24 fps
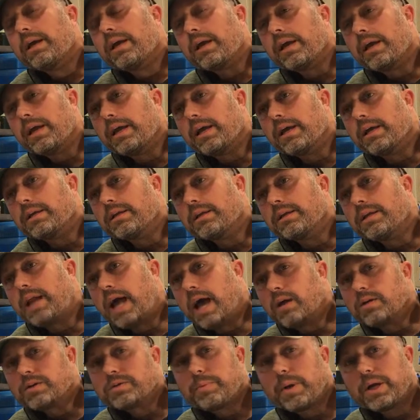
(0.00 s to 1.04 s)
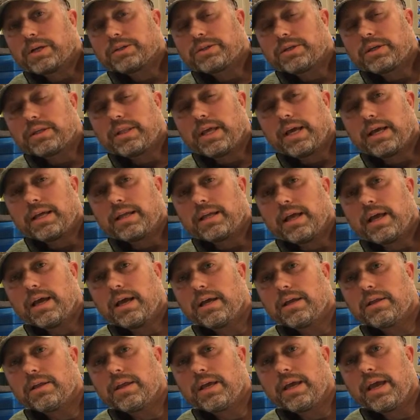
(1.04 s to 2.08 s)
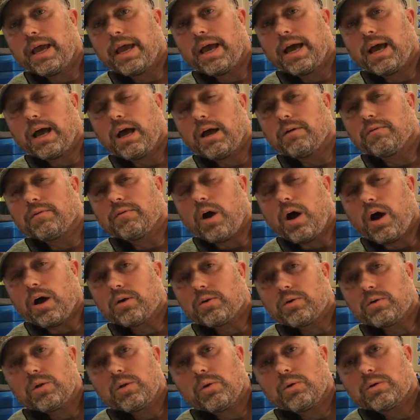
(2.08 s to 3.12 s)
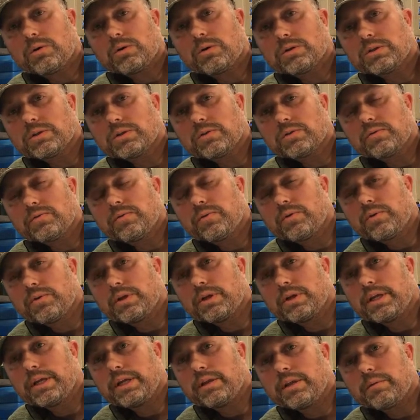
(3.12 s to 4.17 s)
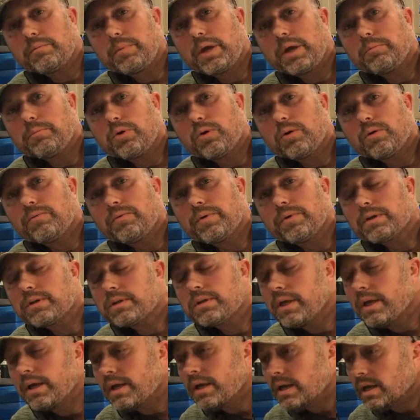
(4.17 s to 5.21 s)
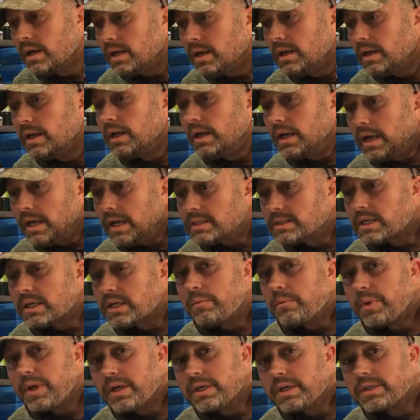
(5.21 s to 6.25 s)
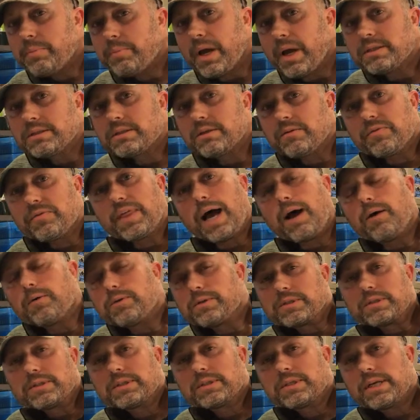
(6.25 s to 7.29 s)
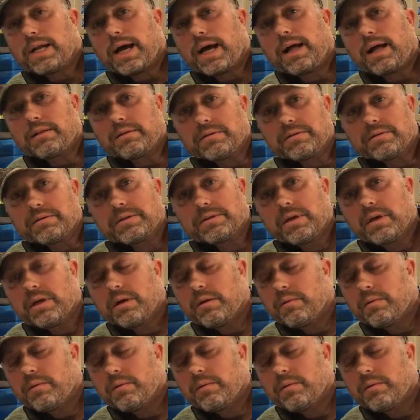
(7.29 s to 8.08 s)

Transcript: And now, especially that they have auto loaders for the annealing made perfect, it's going to be expensive, thousands of dollars.